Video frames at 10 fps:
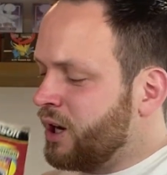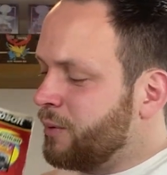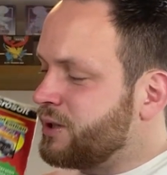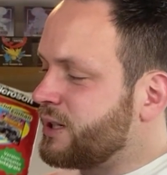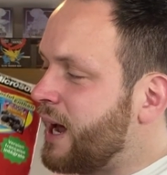
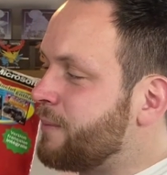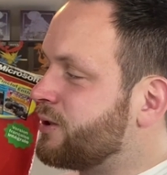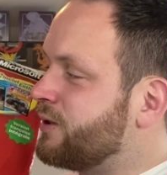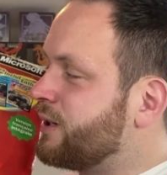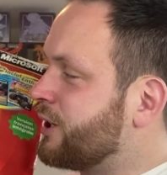which is
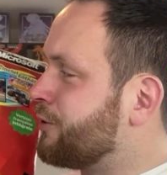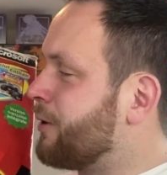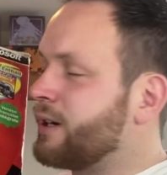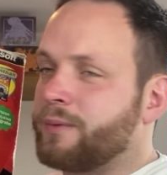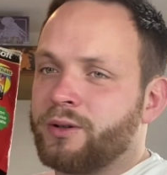absolutely
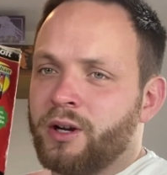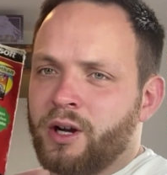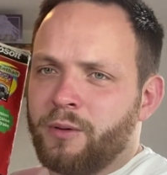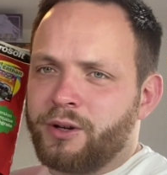incredible